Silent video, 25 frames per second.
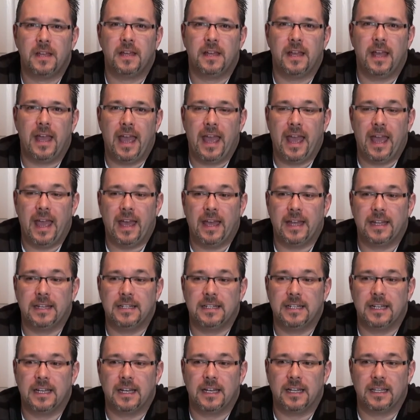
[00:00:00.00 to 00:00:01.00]

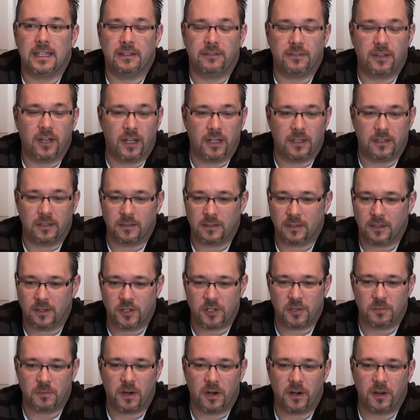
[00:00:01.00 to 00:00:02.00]
And they've got
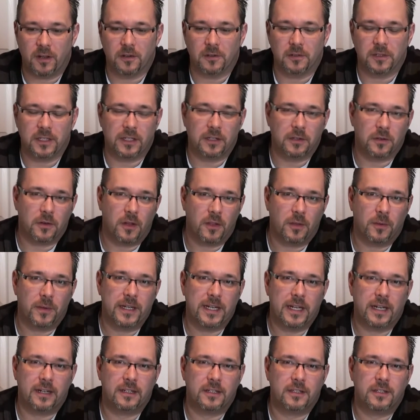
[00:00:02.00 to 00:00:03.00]
larger Mario, and they go all the way
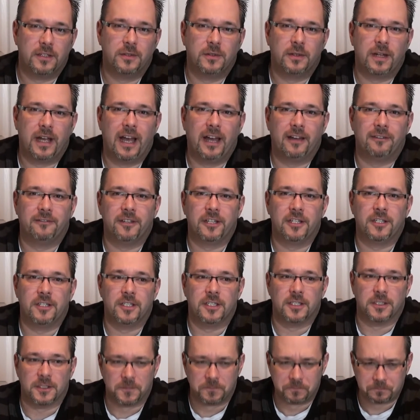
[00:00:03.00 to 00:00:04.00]
down to 2.5
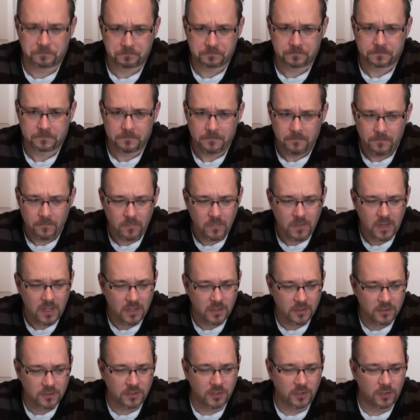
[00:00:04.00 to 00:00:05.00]
inches.
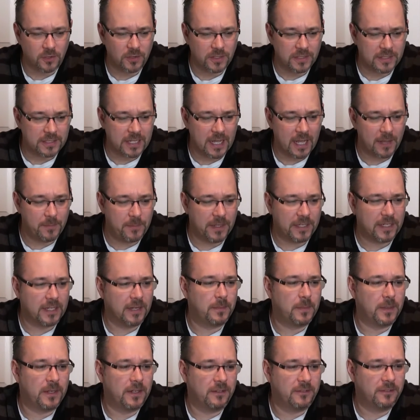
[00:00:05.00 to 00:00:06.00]
So this guy picked
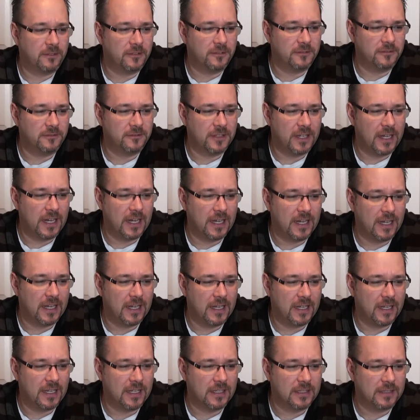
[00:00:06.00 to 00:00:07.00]
up off of,
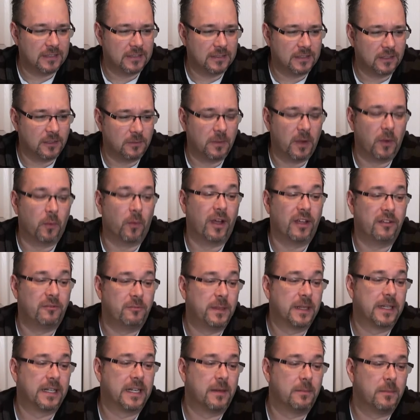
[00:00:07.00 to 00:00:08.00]
or my wife
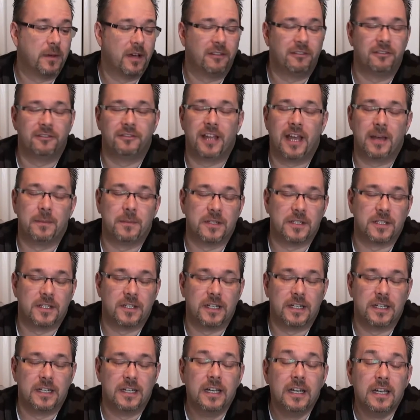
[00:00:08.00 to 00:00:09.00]
picked up off of
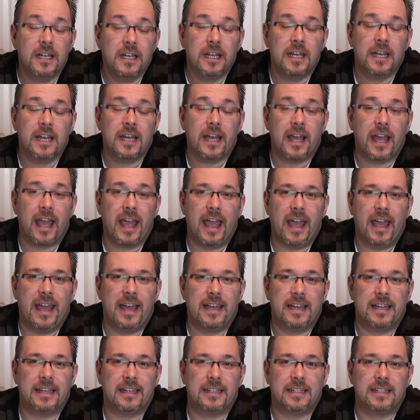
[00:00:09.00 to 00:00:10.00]
Amazon,
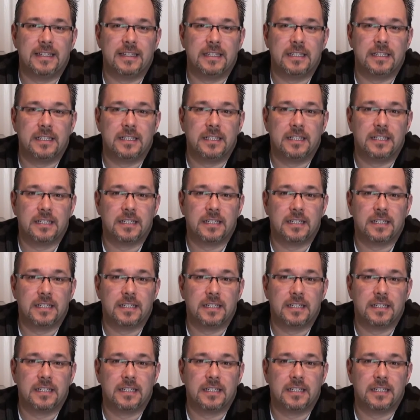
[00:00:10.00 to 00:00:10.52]
and